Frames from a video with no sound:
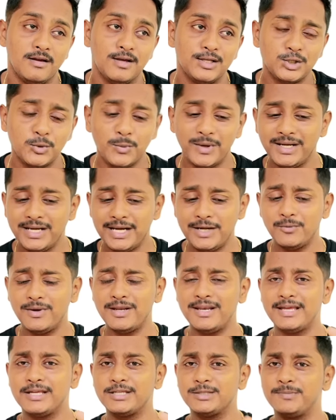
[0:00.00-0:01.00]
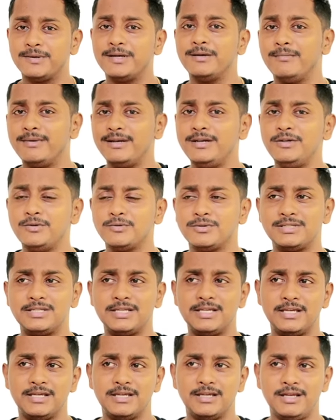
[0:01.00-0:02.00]
So we did one experiment to
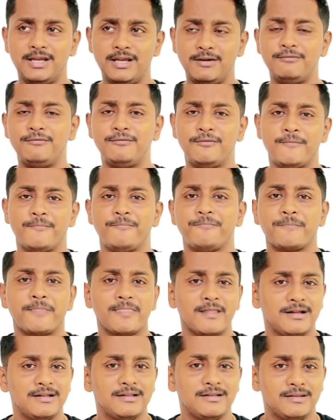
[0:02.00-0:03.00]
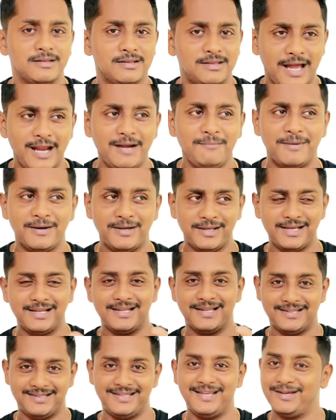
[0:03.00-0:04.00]
see if that
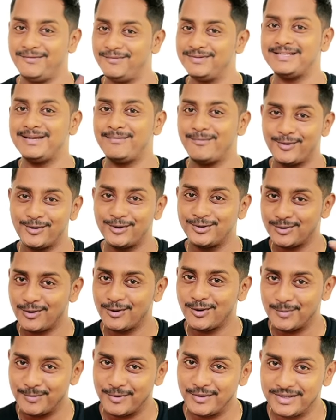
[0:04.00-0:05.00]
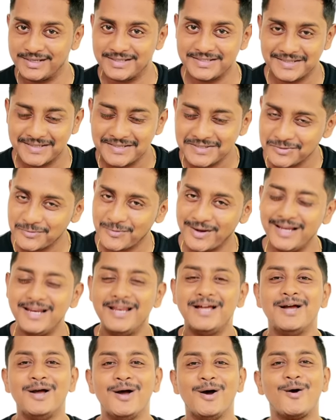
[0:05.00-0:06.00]
particular thing, which I'm going to talk about in just a while,
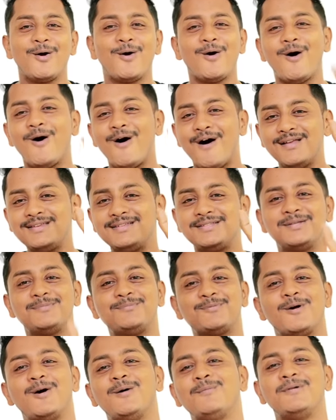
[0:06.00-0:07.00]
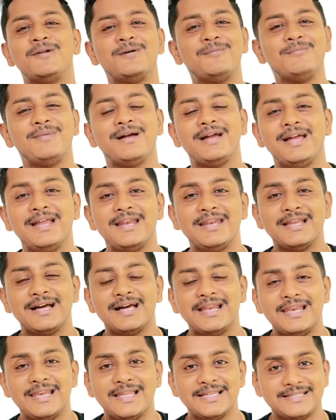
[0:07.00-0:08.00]
caused the problem in
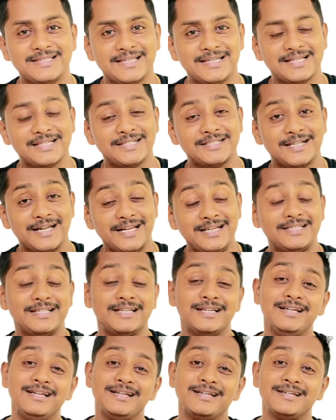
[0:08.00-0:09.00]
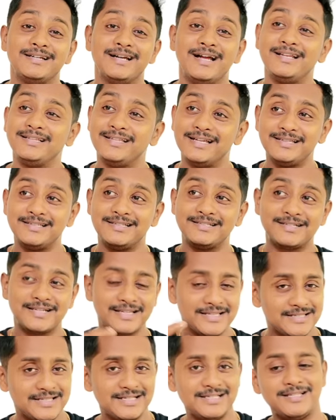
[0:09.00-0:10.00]
listening and writing. And then the
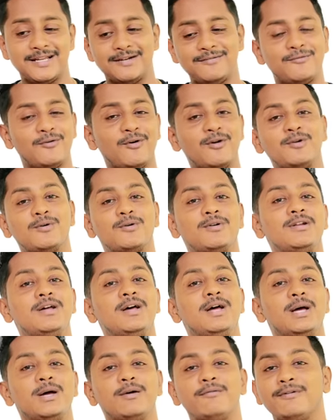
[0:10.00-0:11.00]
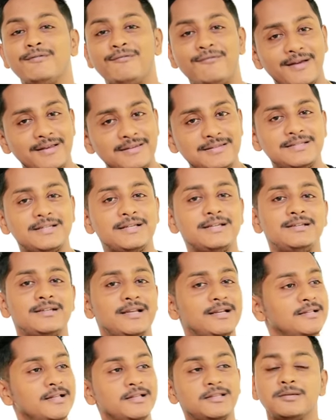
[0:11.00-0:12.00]
result that followed, we fixed it
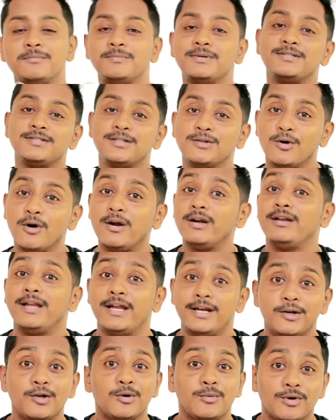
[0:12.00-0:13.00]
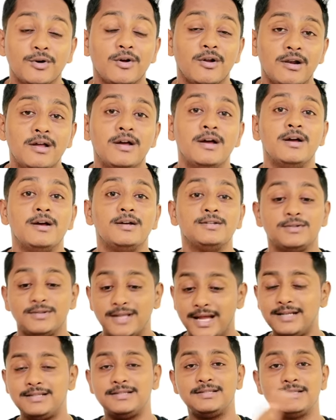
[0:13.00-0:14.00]
and then the person got 90 overall. So
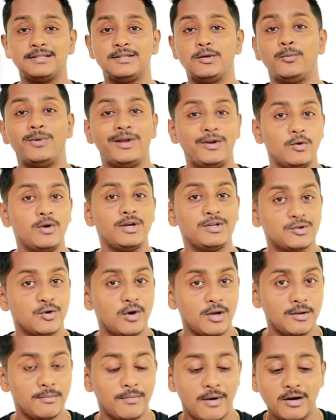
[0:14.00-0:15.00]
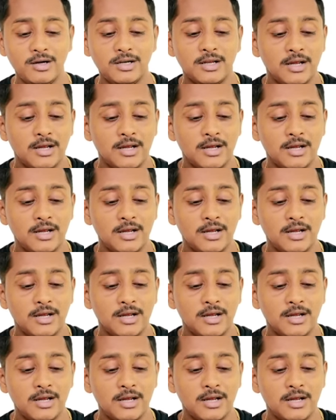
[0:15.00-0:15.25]
that's the video is all about.